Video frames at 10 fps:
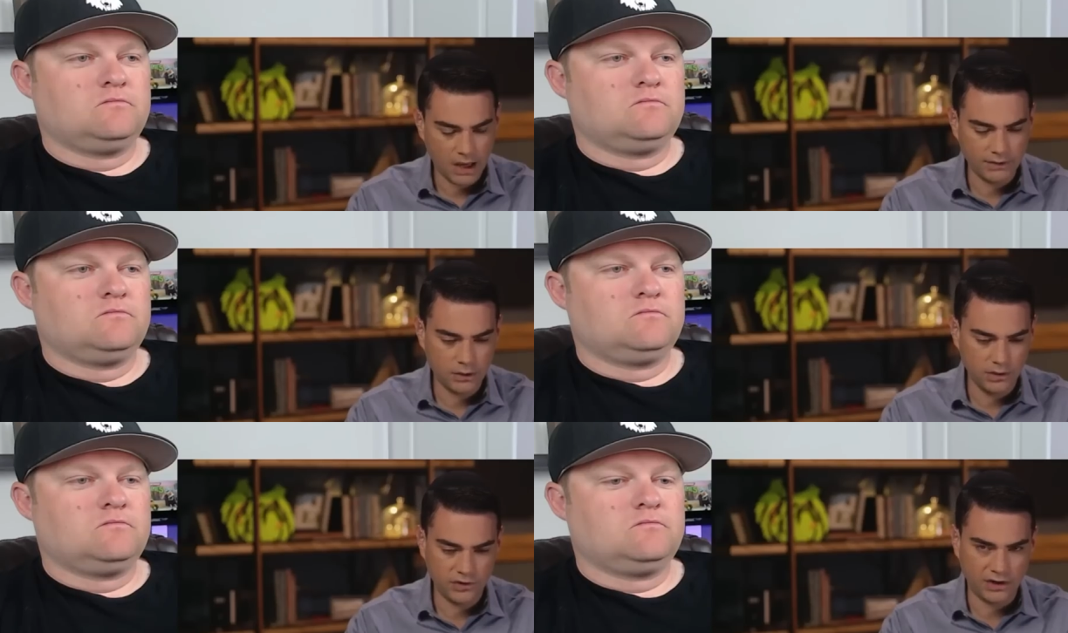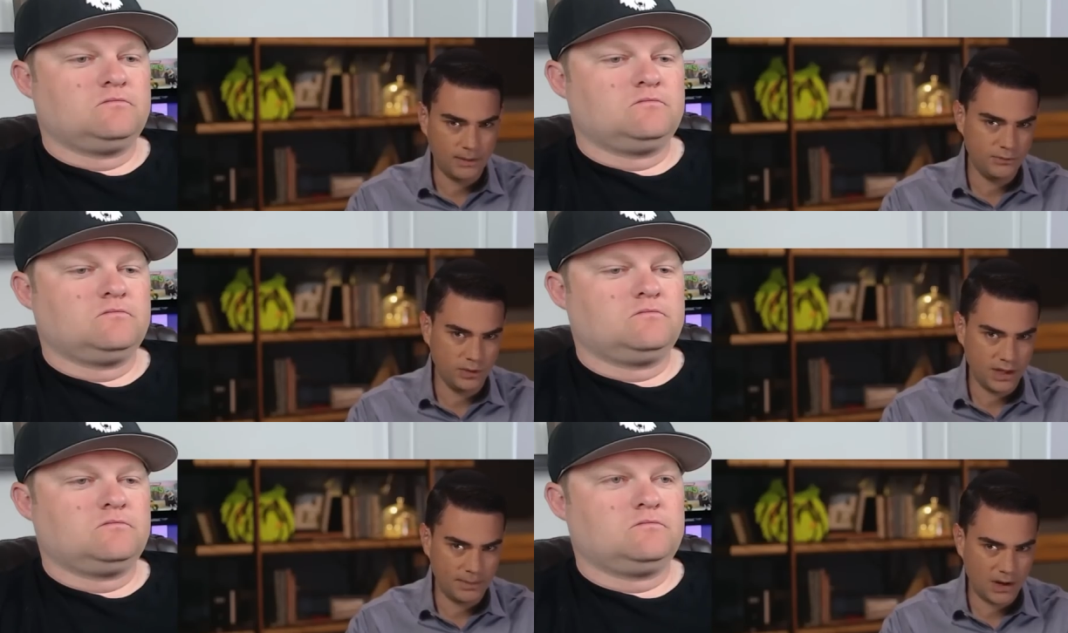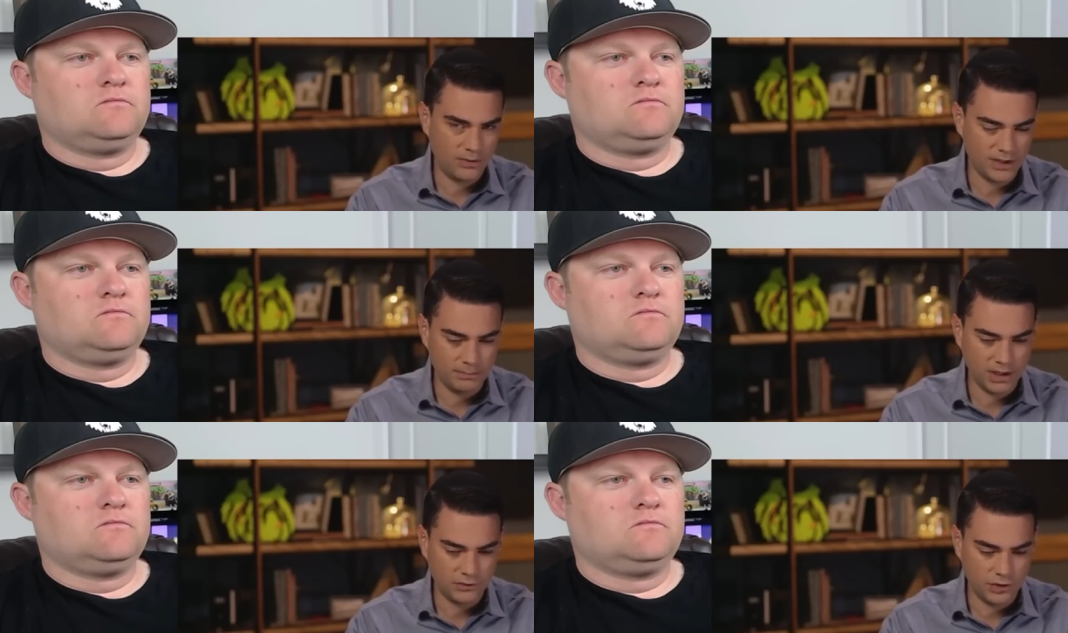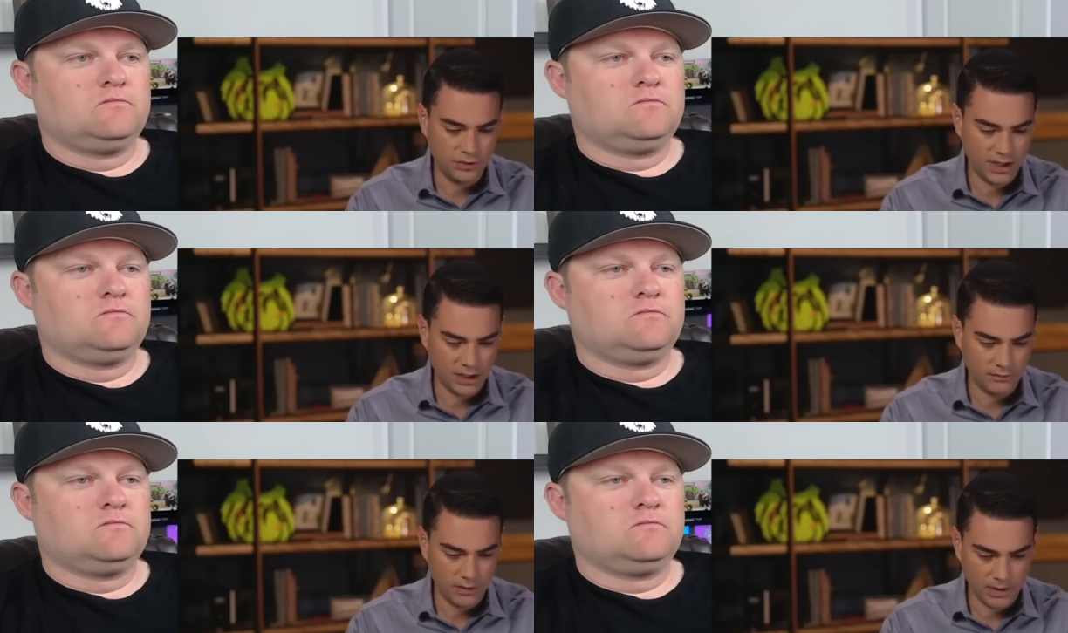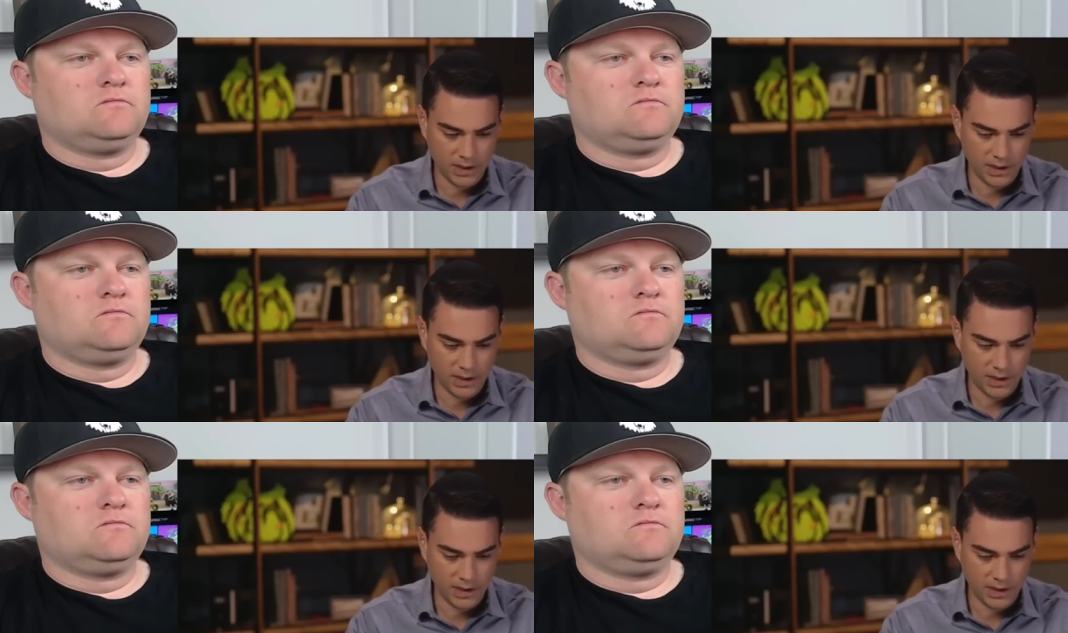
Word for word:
Speaker 1: Calvin Coolidge ended up doing that, but I don't think he pledged to do that at the very